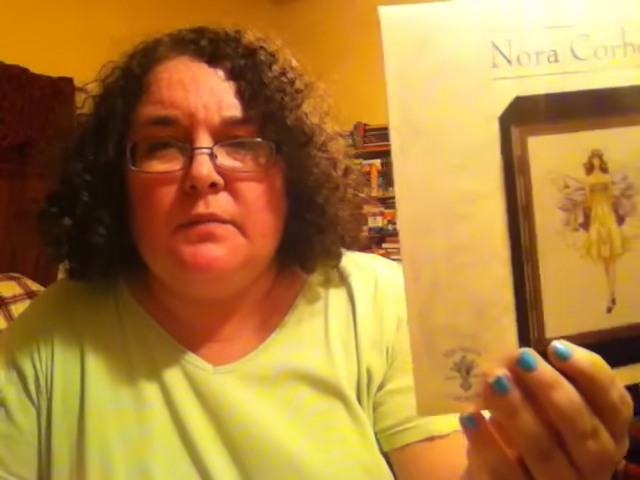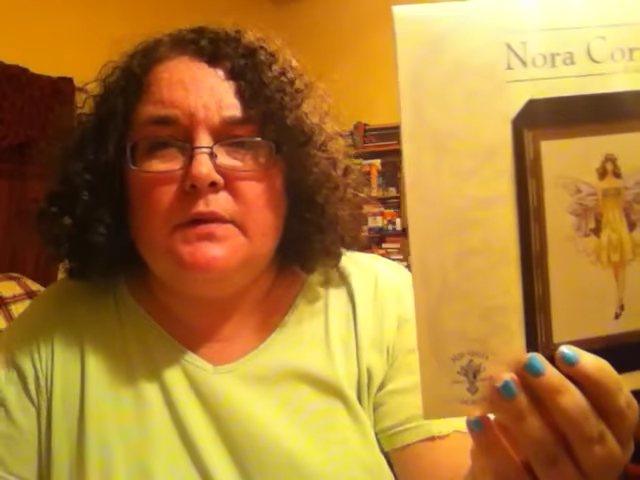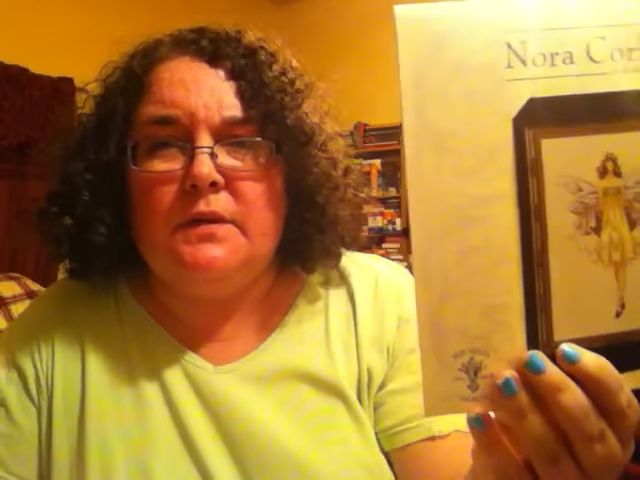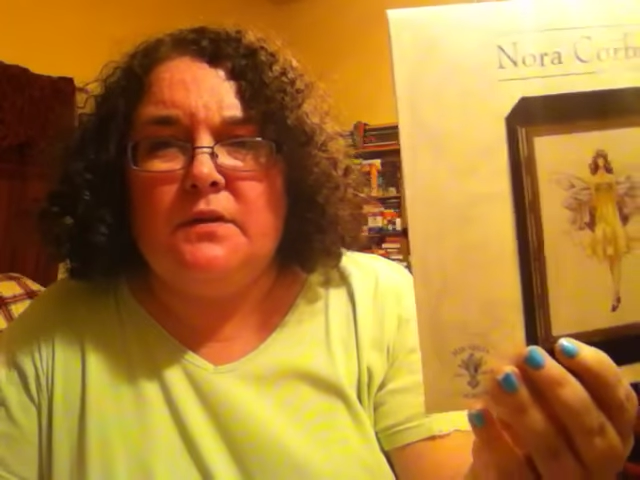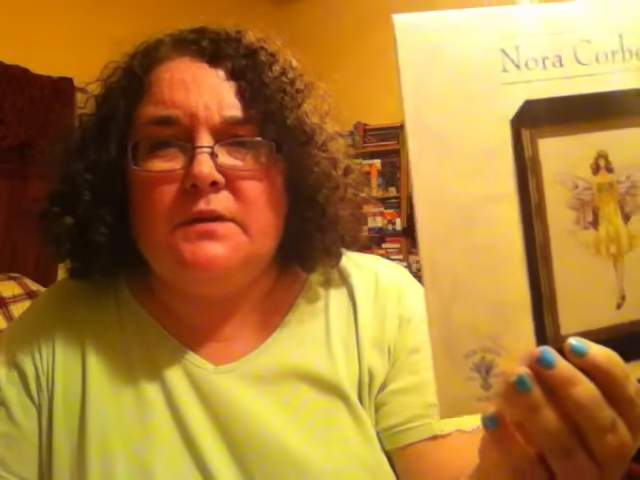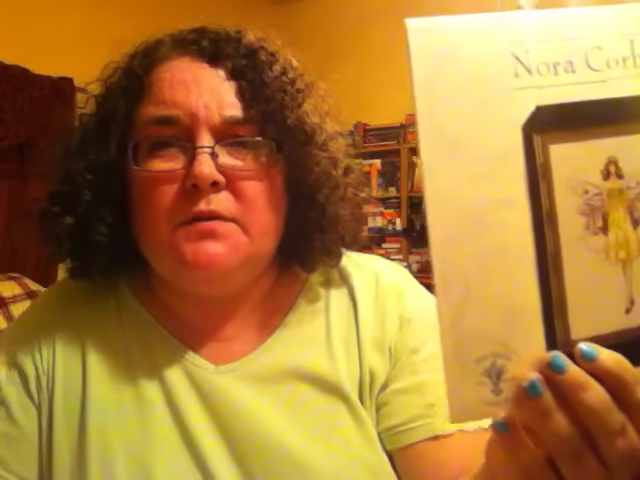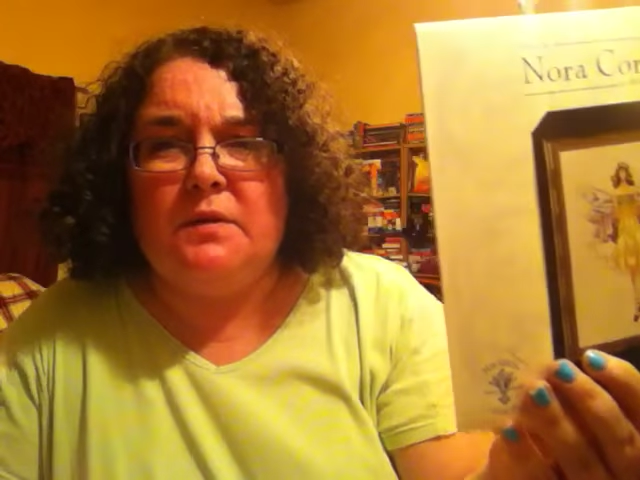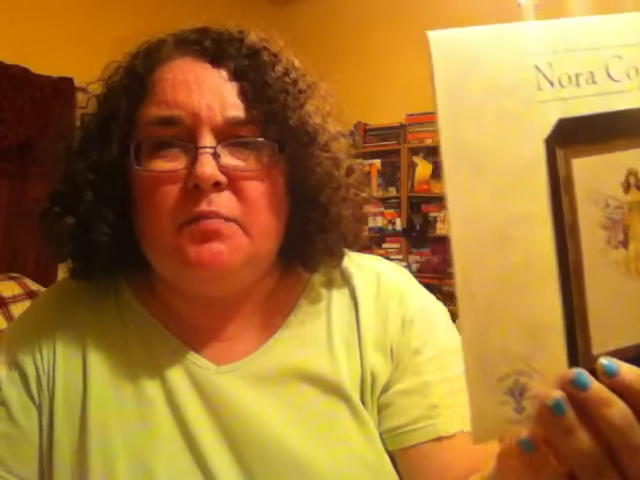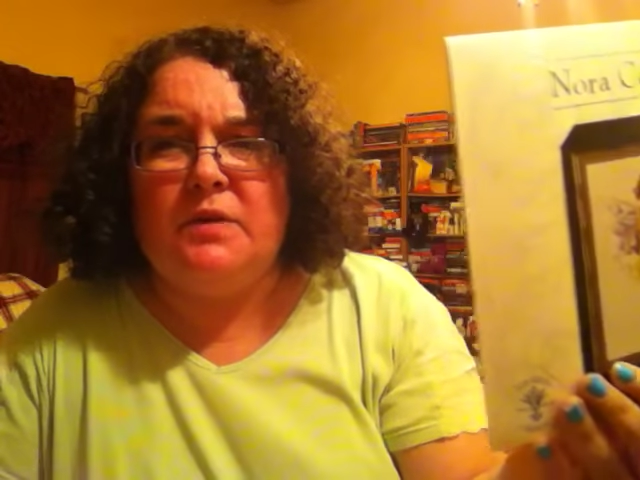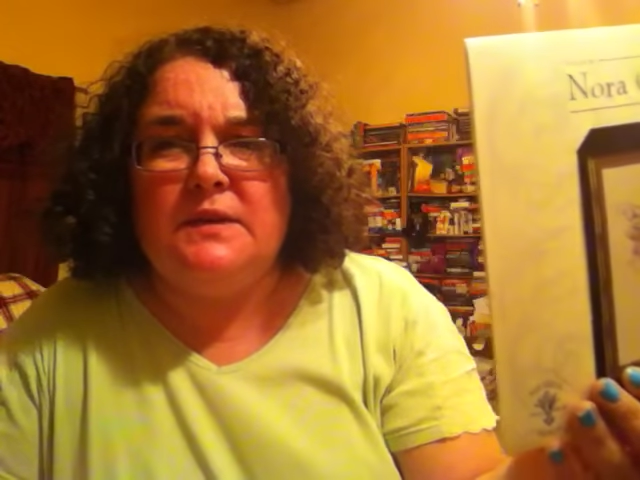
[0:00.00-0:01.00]
no, it's not
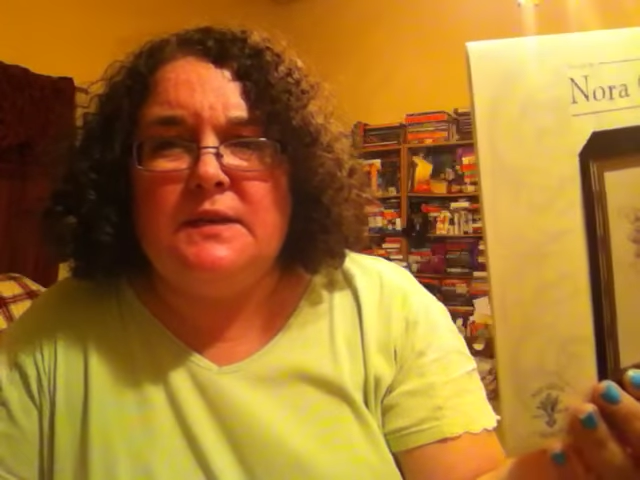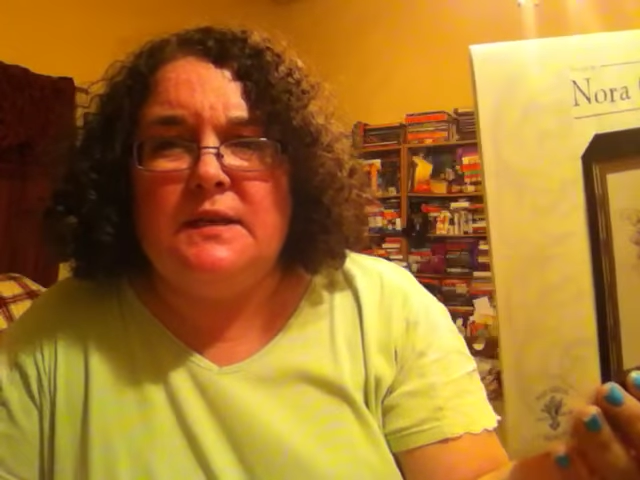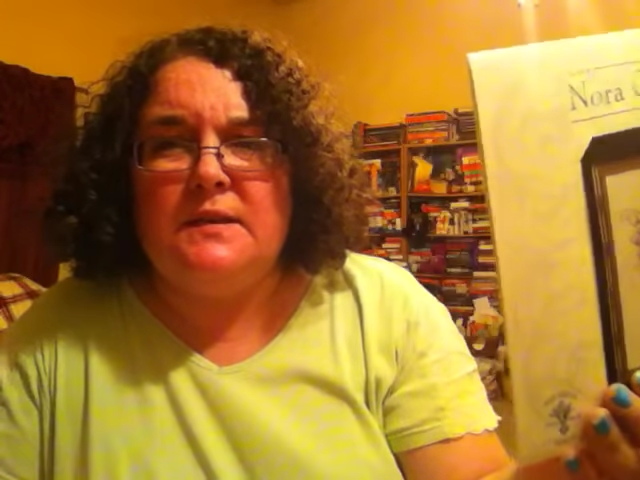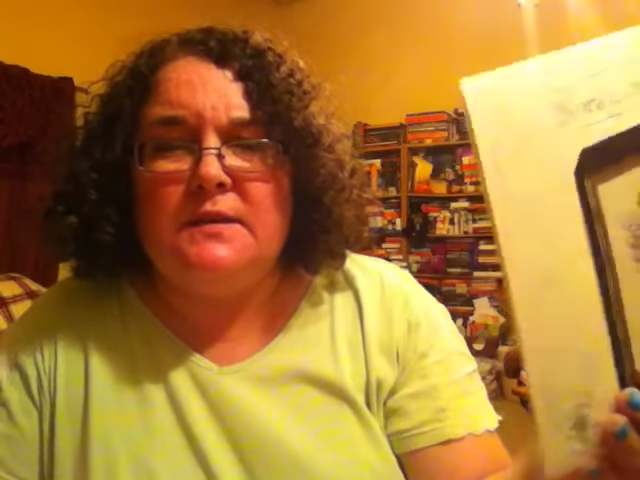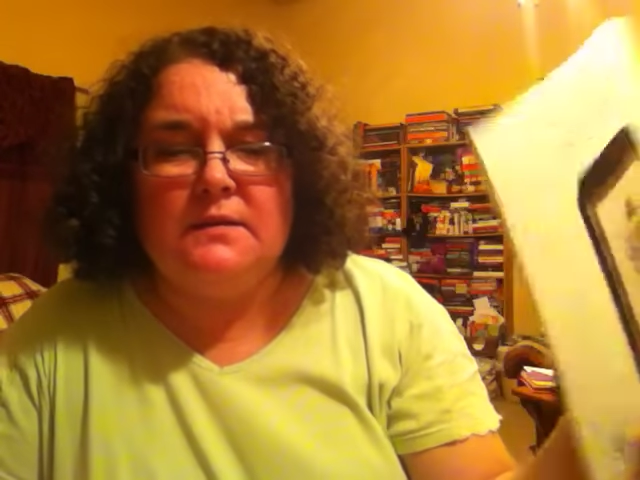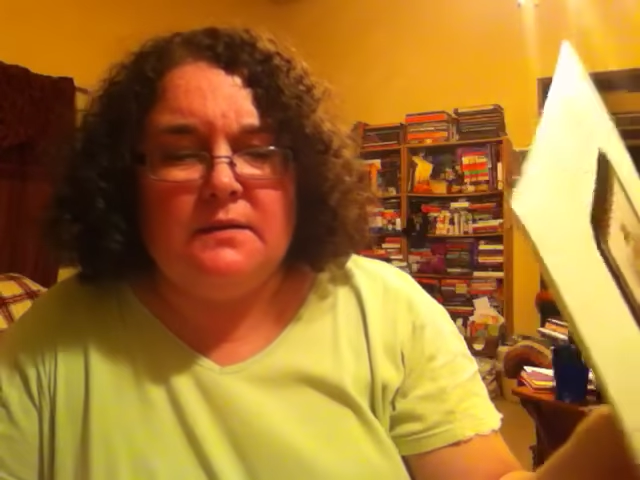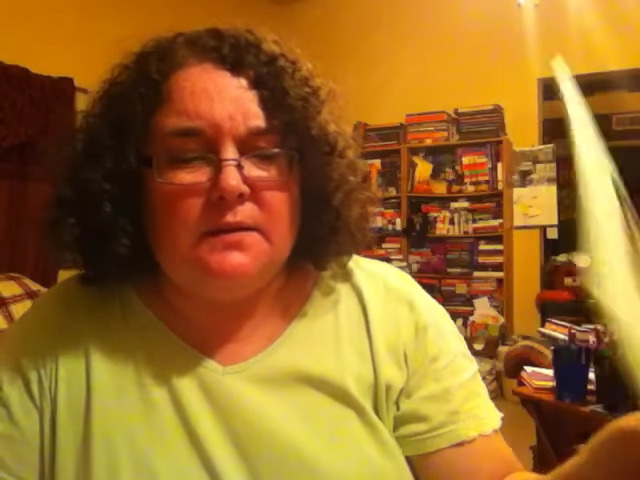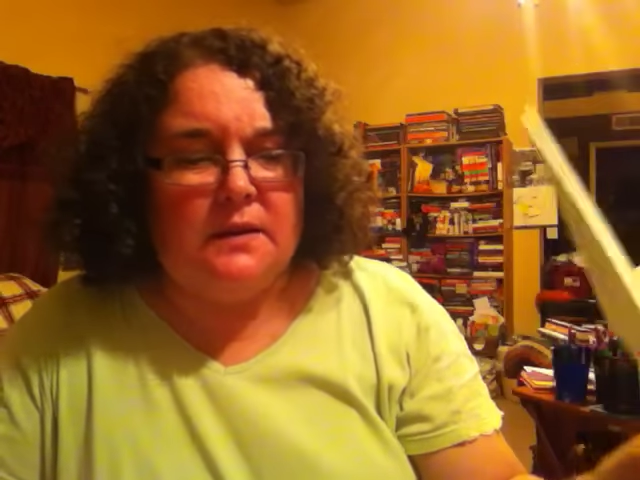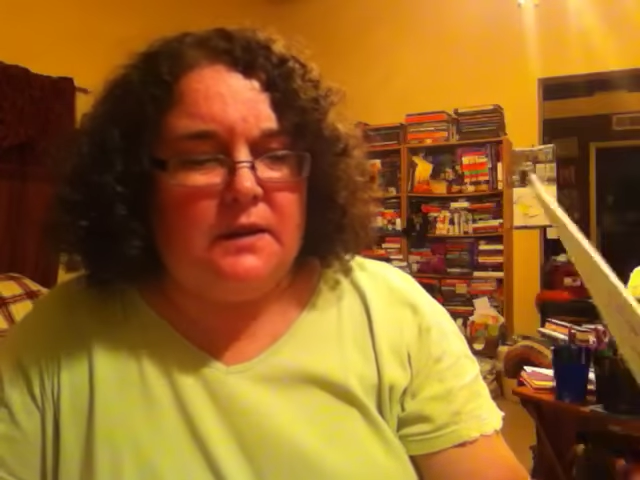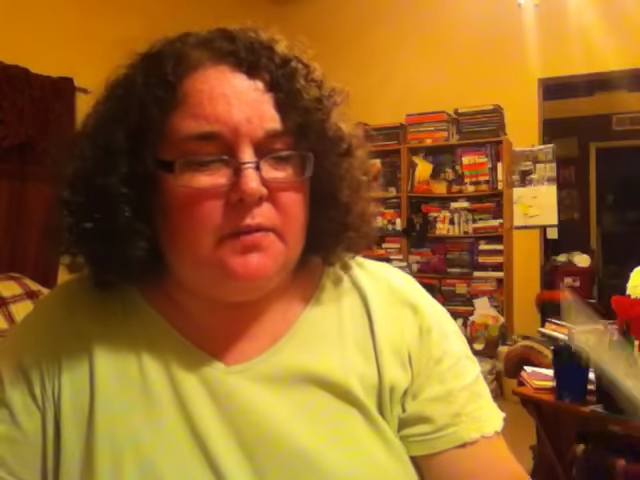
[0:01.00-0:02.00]
really petite,
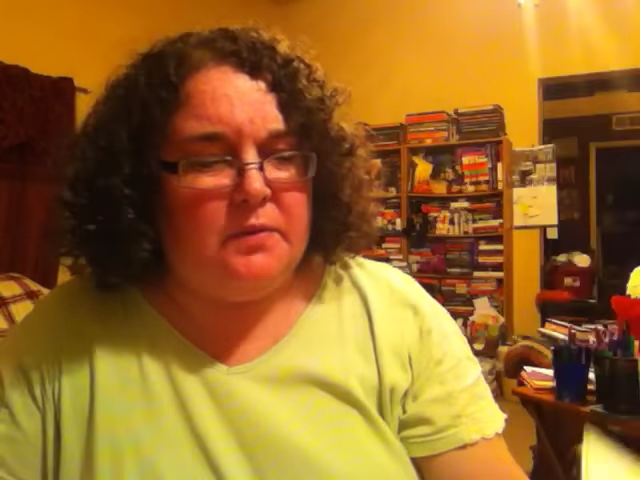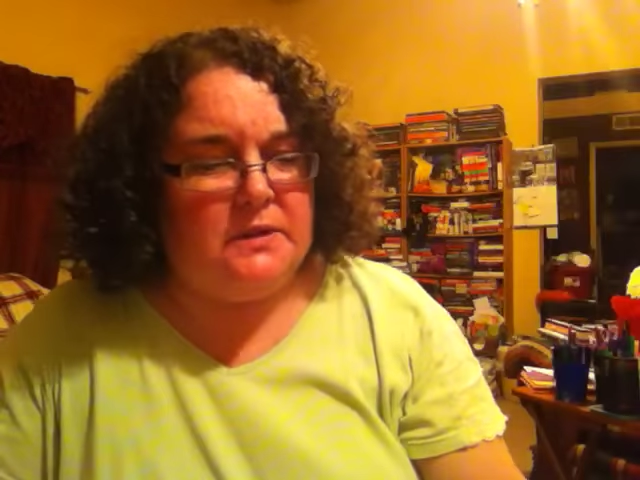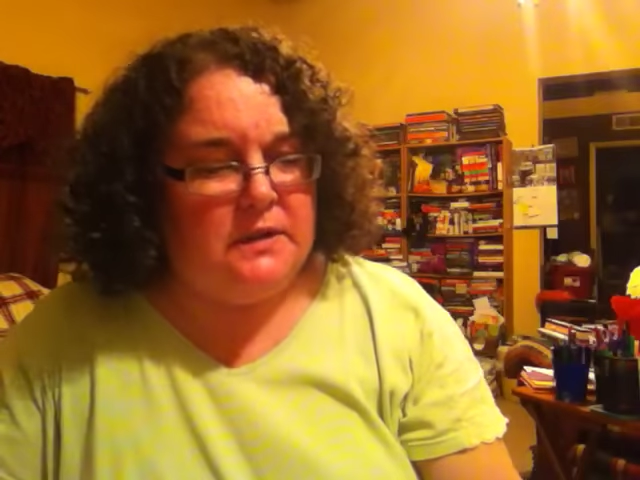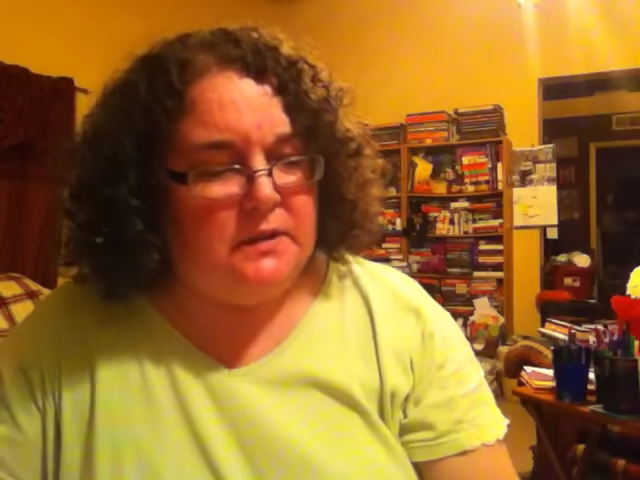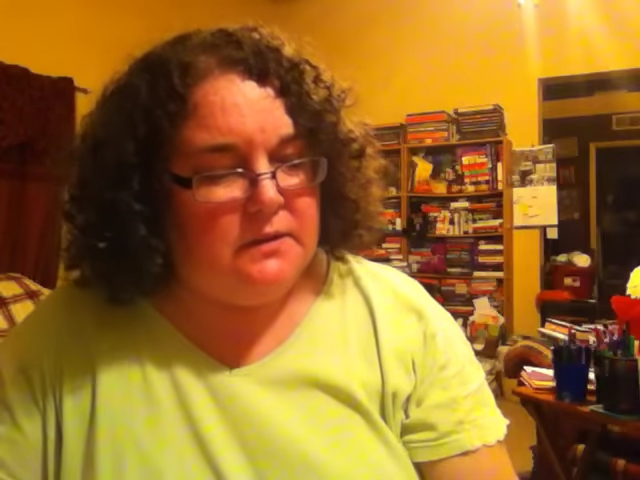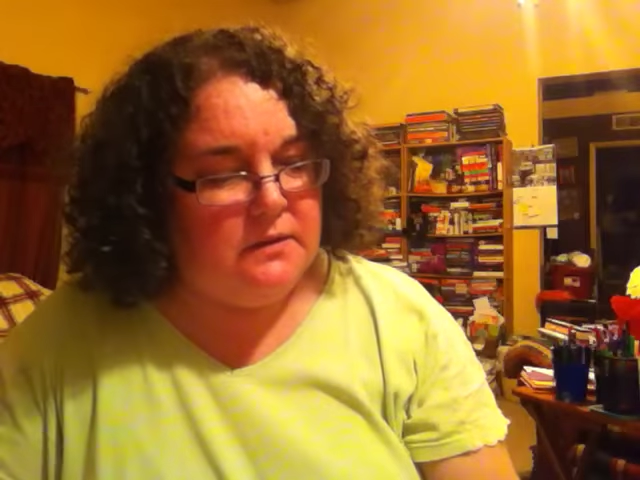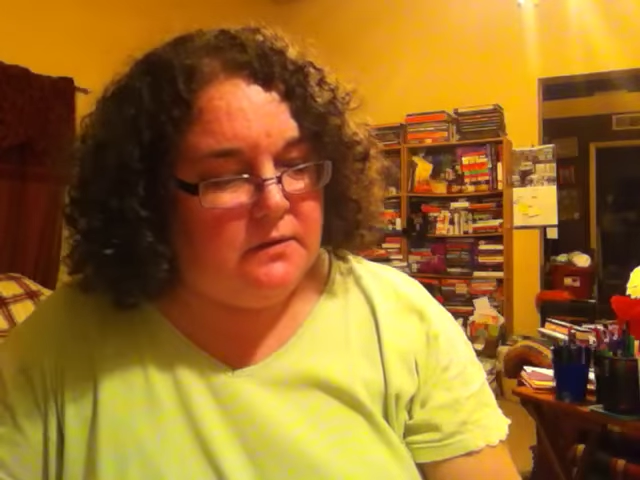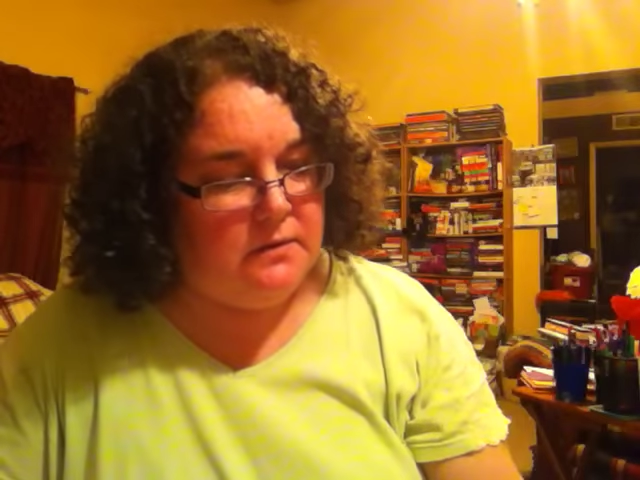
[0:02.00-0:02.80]
kind of like petite.